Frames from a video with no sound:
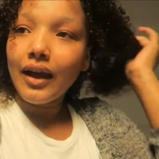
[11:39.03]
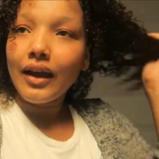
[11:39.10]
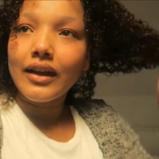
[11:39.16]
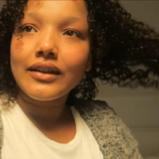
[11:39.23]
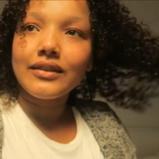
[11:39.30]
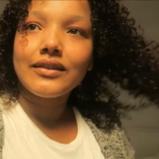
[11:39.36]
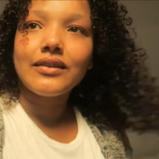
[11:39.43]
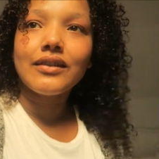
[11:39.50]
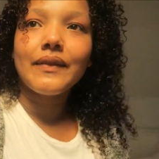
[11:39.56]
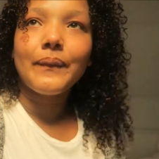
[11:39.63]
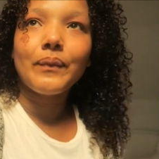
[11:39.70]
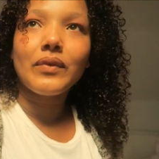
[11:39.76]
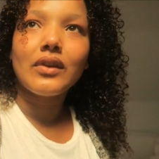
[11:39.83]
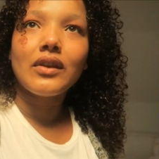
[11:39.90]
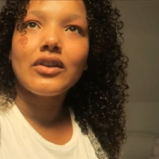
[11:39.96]
It's
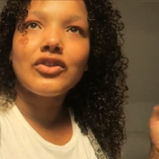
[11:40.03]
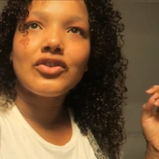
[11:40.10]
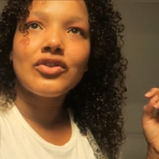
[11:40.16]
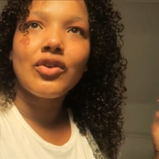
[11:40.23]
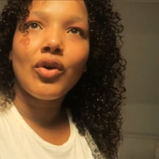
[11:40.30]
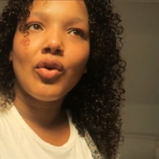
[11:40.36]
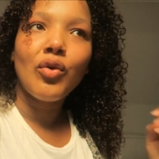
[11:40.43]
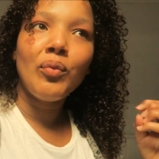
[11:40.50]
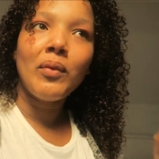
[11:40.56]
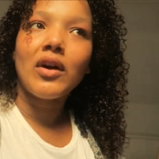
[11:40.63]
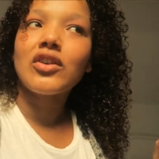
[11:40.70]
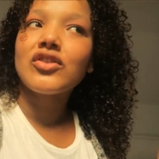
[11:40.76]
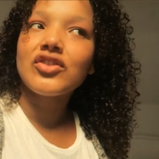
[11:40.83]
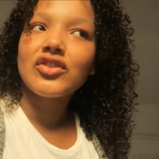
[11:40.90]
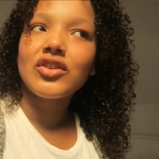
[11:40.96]
so
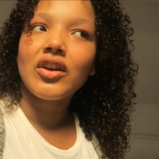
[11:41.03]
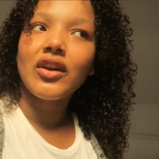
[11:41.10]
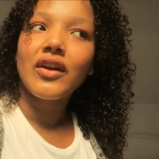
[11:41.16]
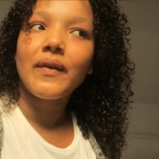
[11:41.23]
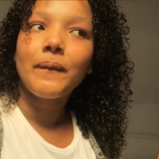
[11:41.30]
much